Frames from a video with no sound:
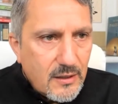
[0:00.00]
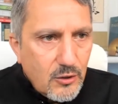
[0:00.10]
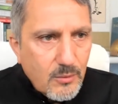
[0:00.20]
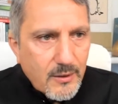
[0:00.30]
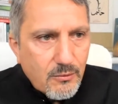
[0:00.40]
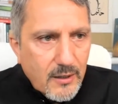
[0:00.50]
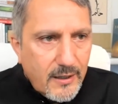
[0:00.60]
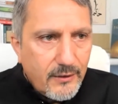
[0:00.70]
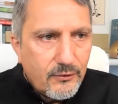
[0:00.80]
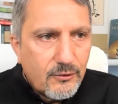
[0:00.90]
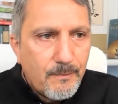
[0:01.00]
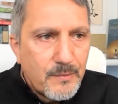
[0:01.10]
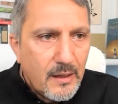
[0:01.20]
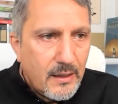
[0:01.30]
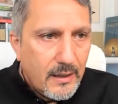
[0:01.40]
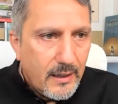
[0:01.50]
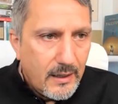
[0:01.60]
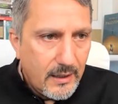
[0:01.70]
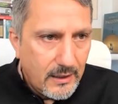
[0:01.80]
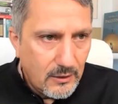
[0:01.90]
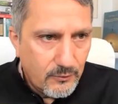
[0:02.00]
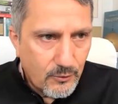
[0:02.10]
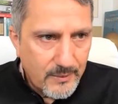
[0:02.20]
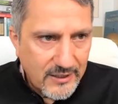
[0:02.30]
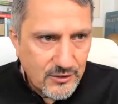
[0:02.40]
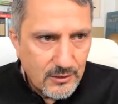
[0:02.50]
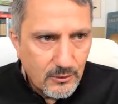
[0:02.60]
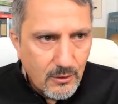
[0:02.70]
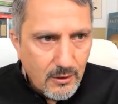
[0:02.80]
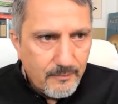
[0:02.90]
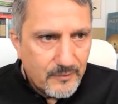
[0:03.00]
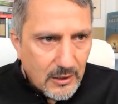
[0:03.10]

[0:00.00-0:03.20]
human rights and information law,